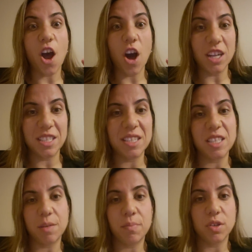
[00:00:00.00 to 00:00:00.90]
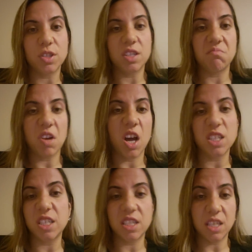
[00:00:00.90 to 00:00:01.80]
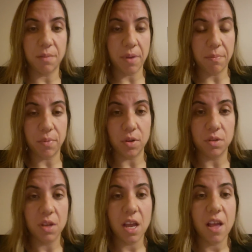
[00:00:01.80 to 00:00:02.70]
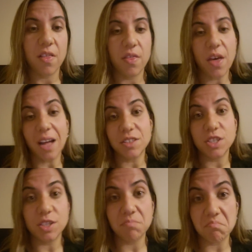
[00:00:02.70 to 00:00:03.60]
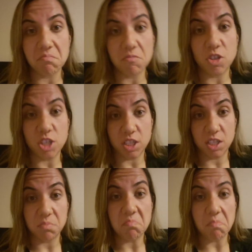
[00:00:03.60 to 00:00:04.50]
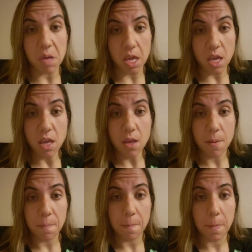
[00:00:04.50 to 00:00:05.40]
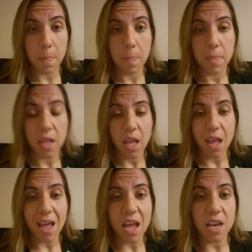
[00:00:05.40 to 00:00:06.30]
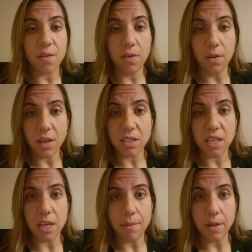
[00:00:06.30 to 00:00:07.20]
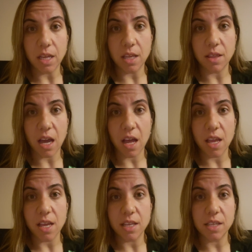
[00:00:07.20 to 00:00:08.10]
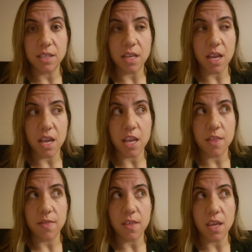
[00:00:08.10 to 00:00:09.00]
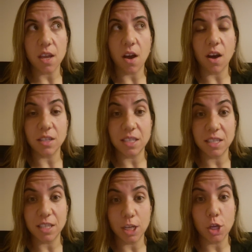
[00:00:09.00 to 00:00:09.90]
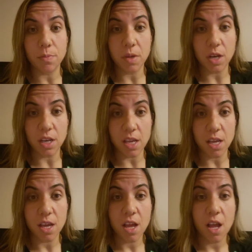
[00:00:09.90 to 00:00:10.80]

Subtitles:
autistic person, autistic people. That's just me. And if you ask anybody that is in the autistic community,